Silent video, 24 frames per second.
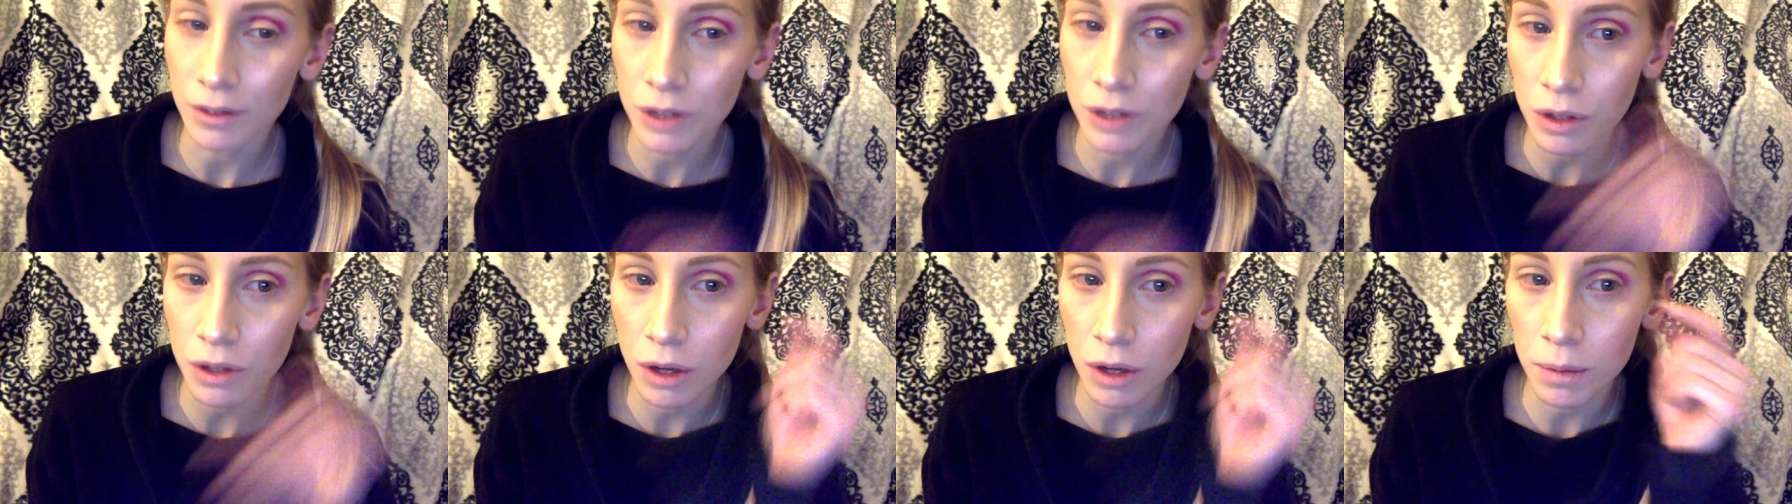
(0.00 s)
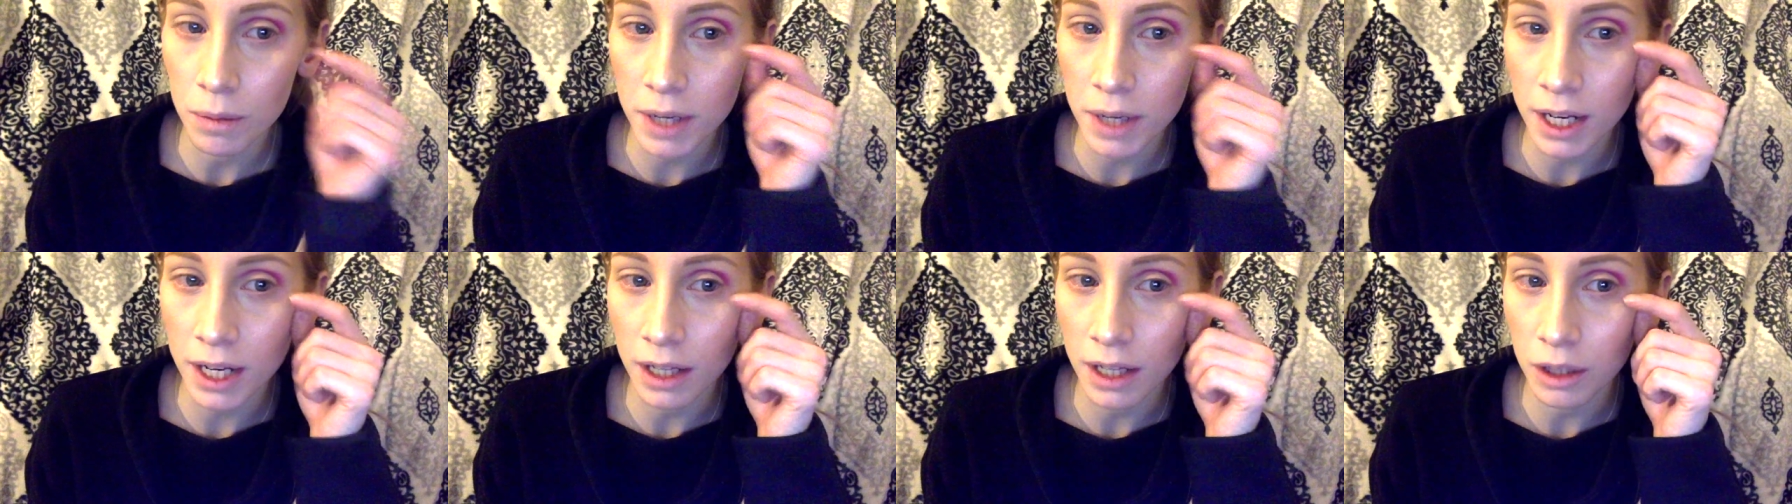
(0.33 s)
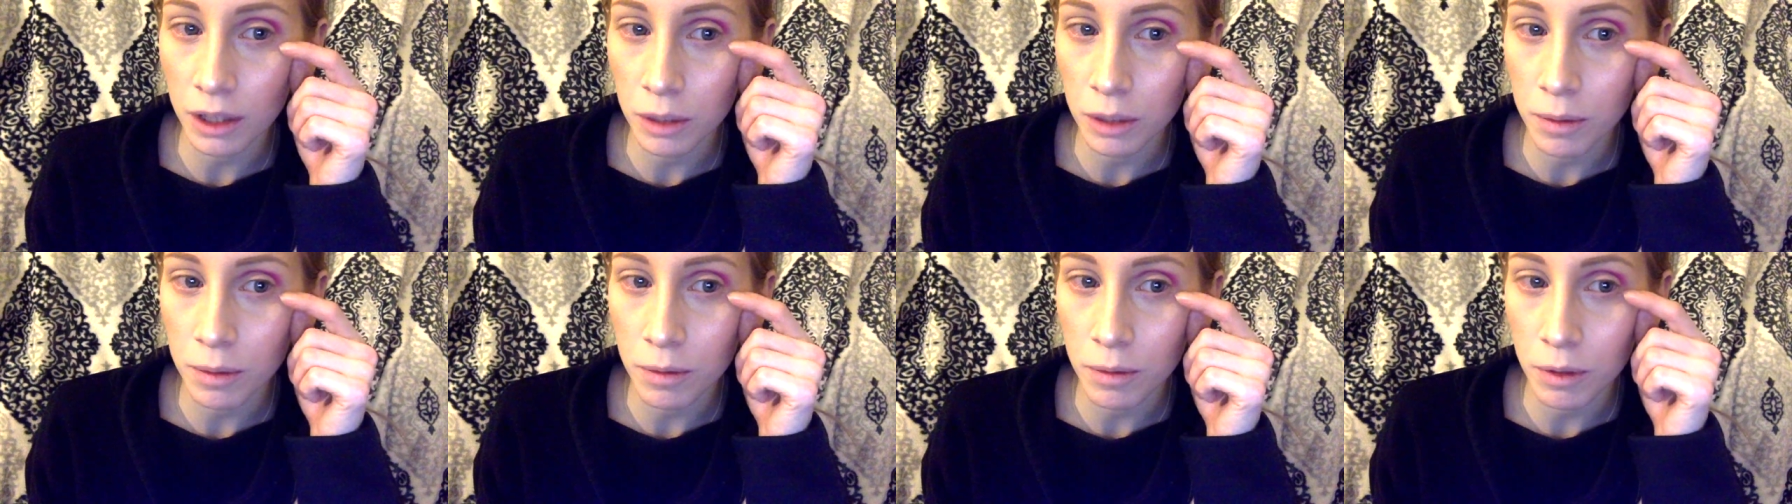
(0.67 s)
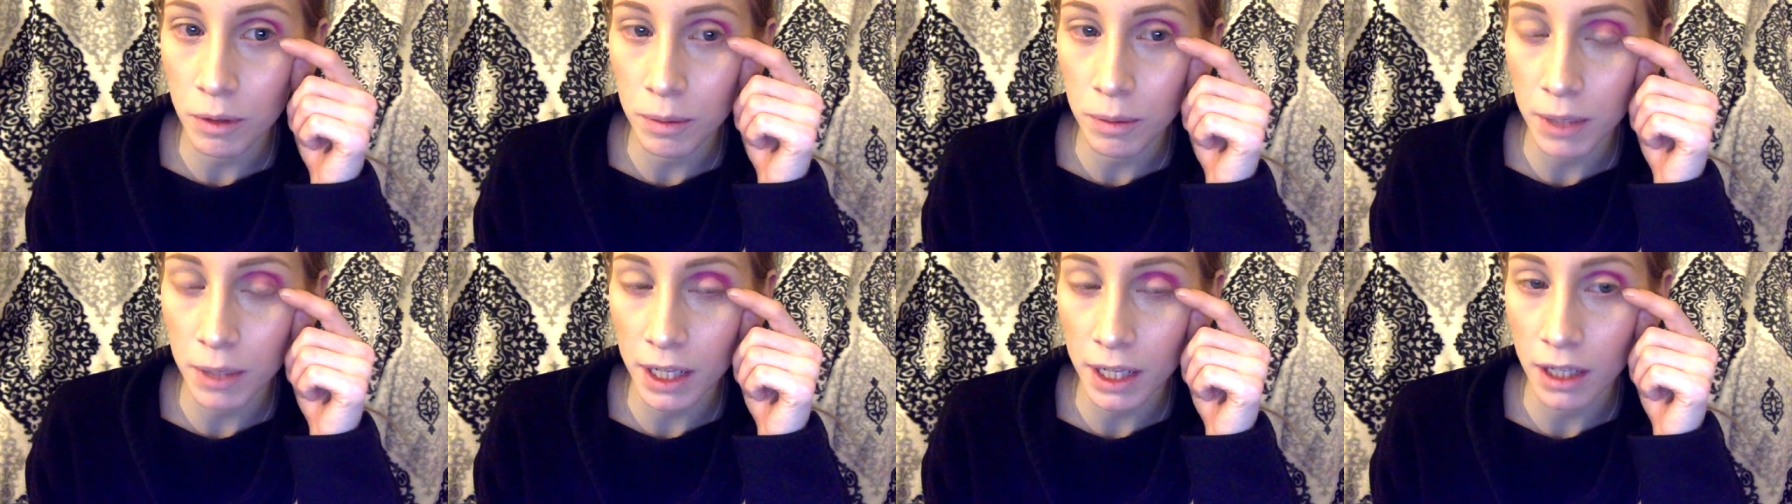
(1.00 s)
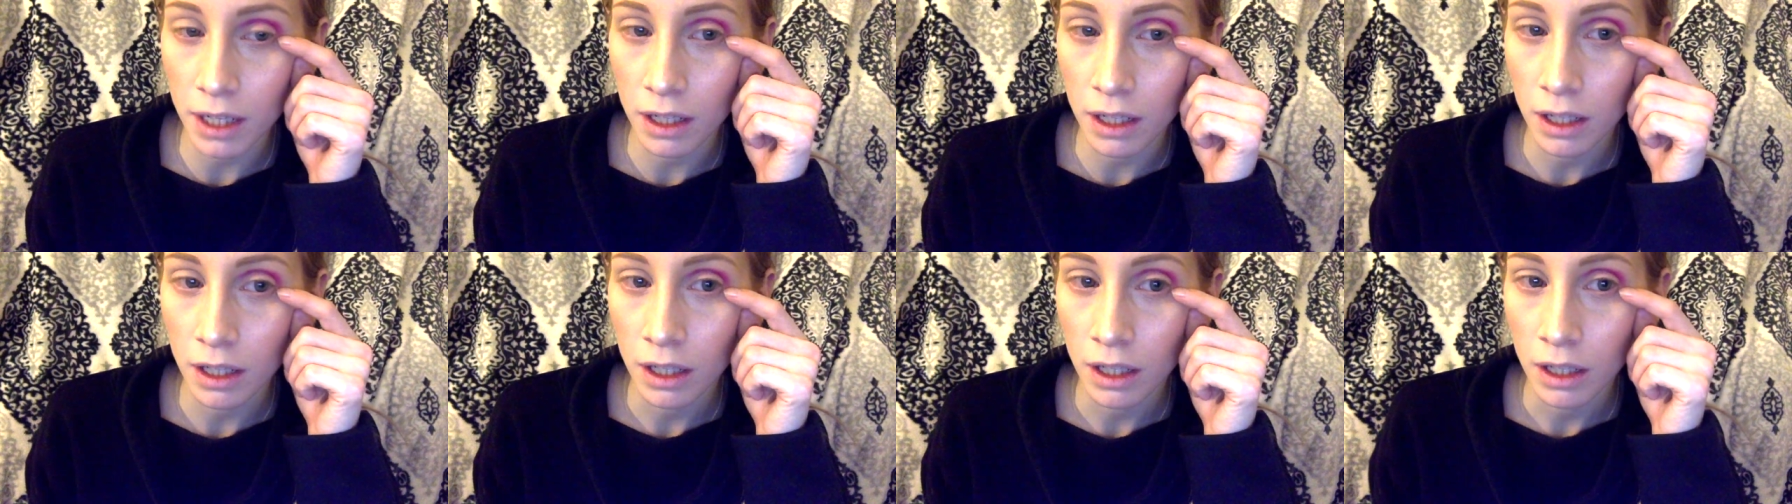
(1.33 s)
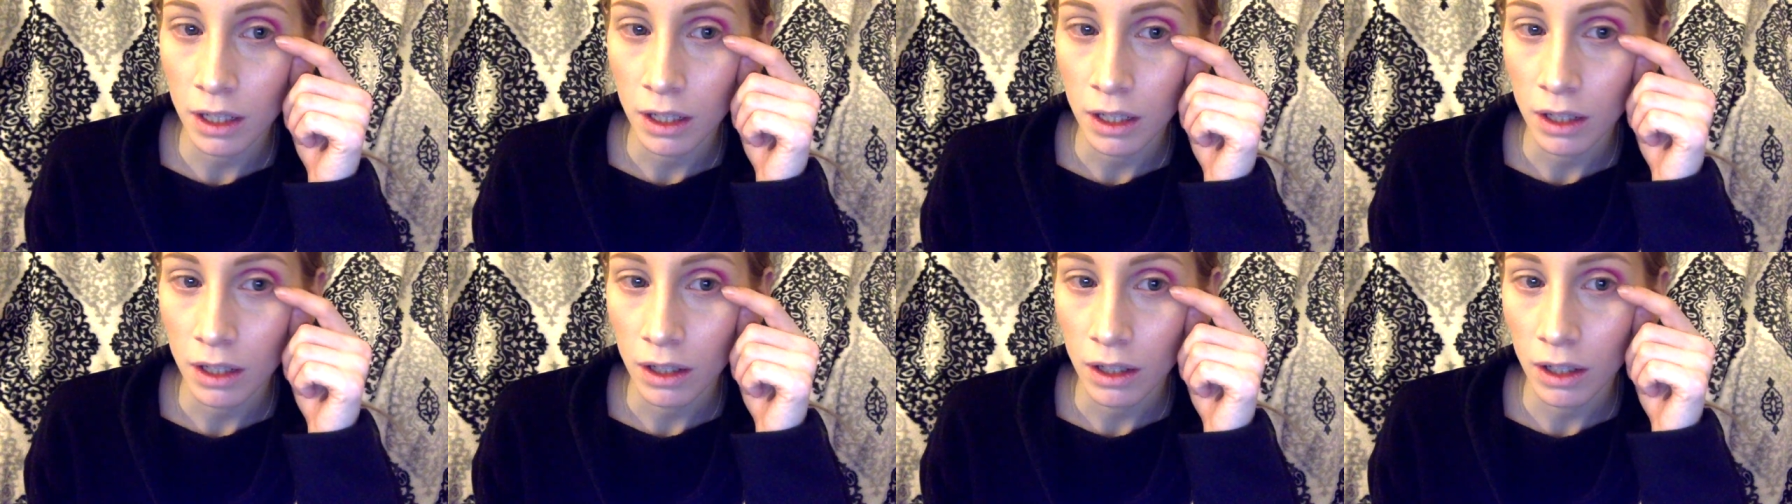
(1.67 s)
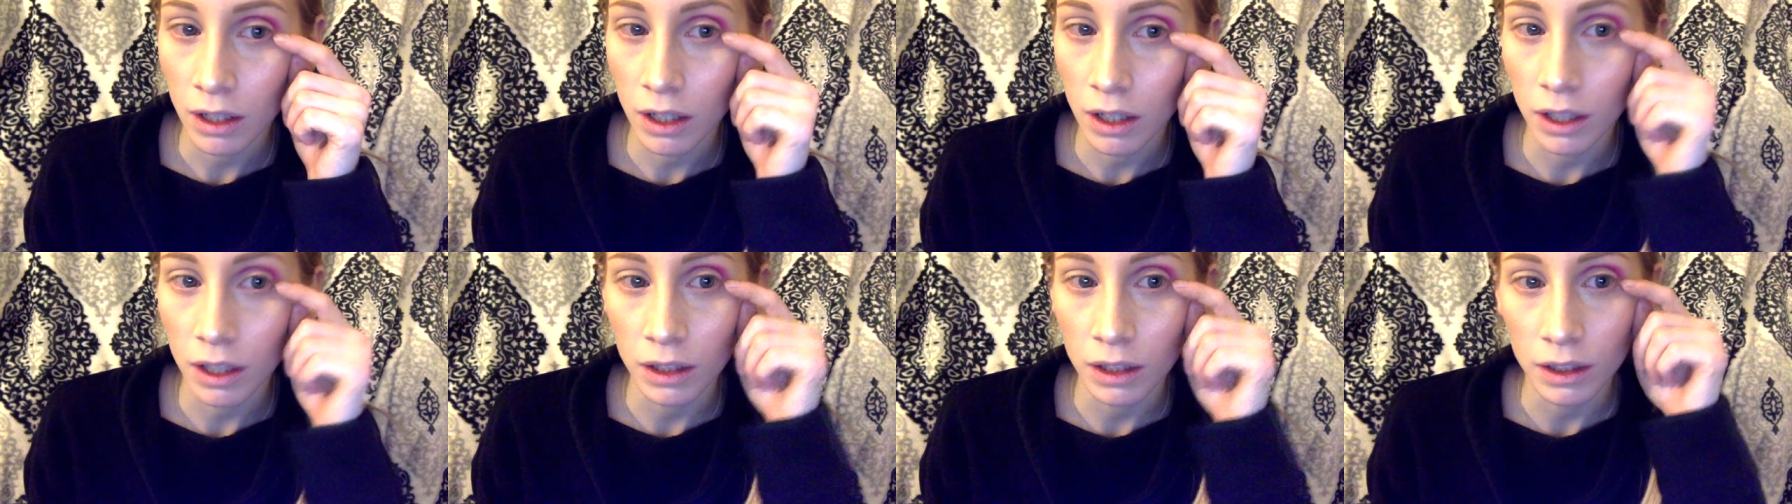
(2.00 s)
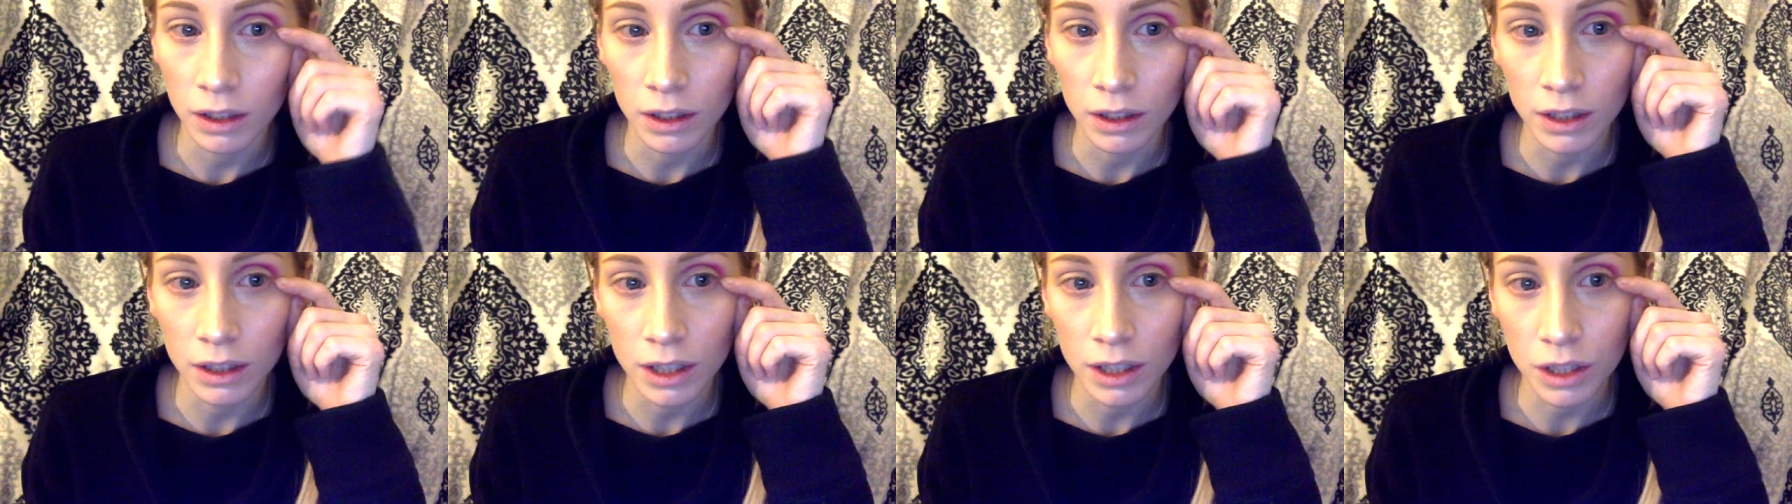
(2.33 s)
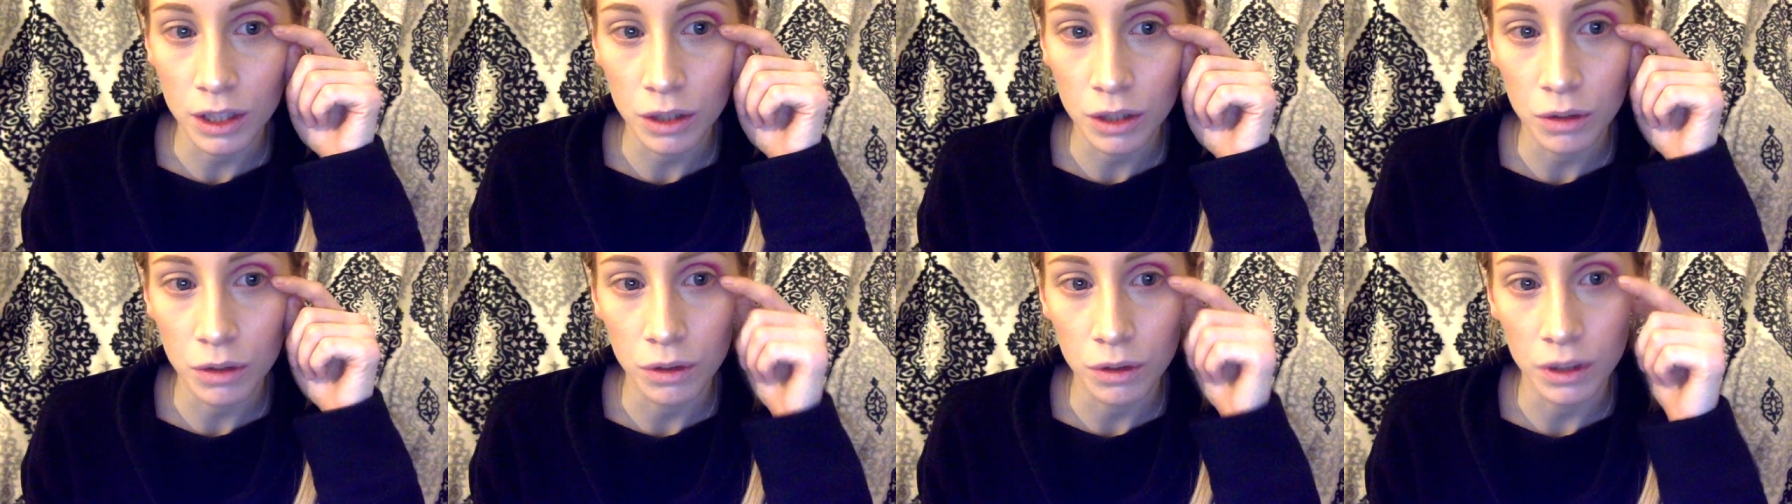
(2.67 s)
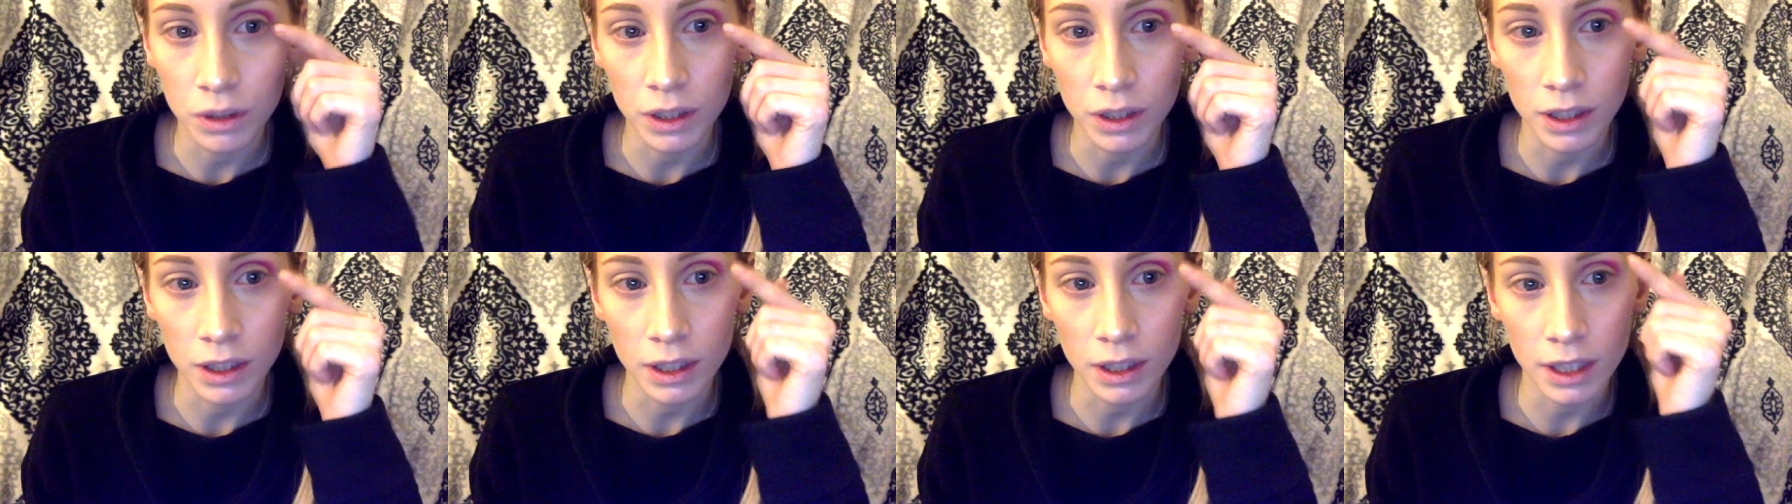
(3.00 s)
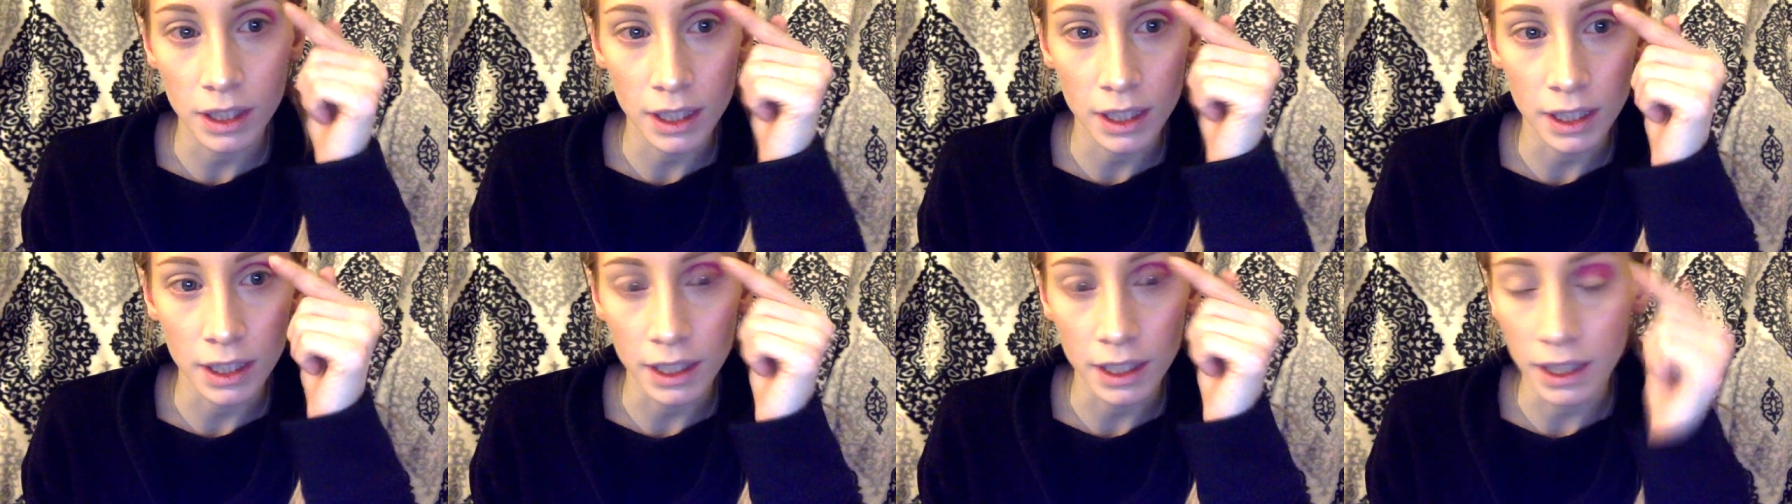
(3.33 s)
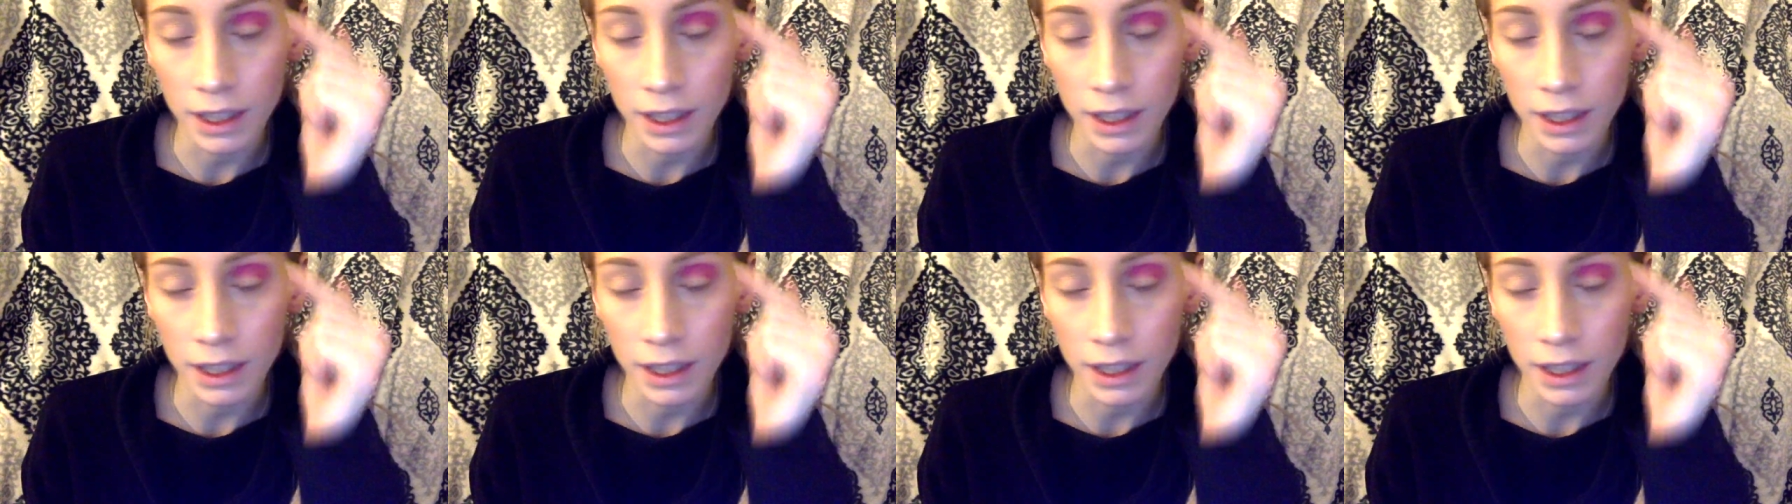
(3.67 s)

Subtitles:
So I'm gonna add a little bit more pink on this corner and then